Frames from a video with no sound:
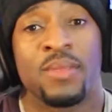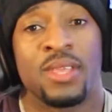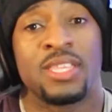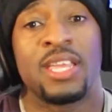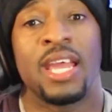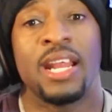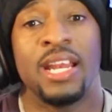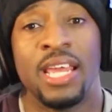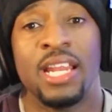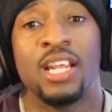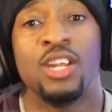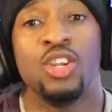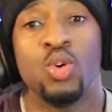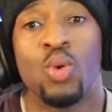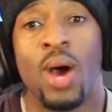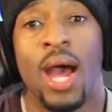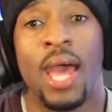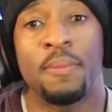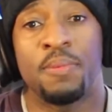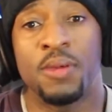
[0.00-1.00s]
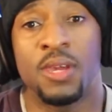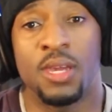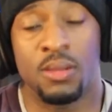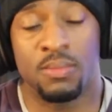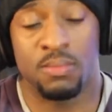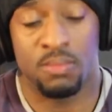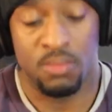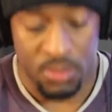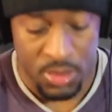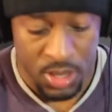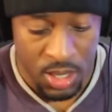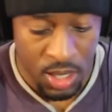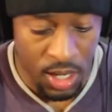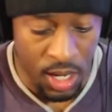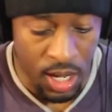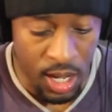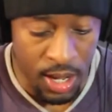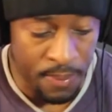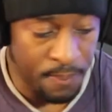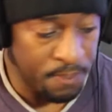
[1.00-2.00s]
They need a new IP.
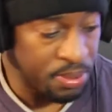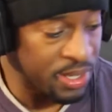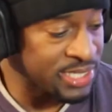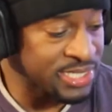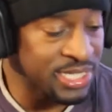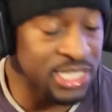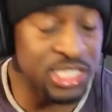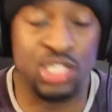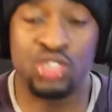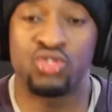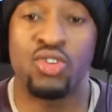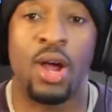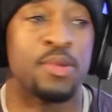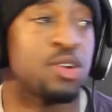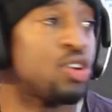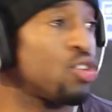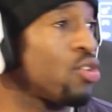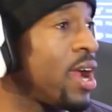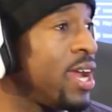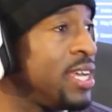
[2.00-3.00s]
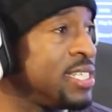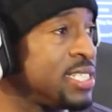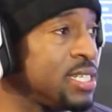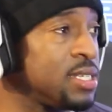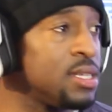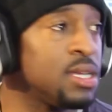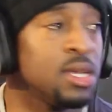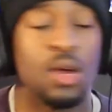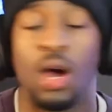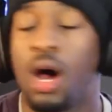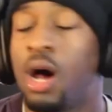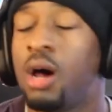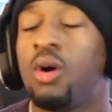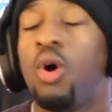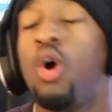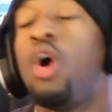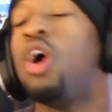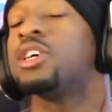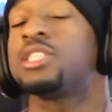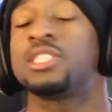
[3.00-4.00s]
PlayStation dropped Horizon.
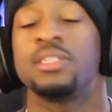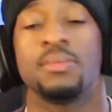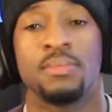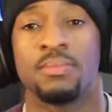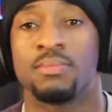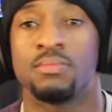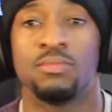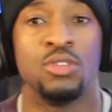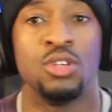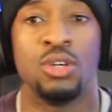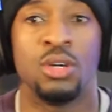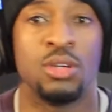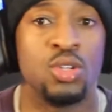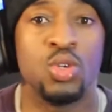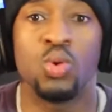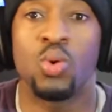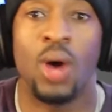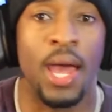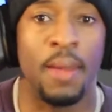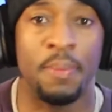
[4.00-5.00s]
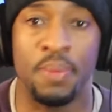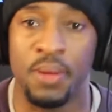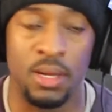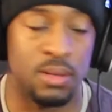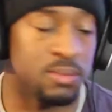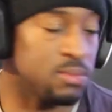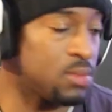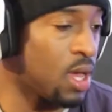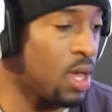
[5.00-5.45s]
Awesome new IP.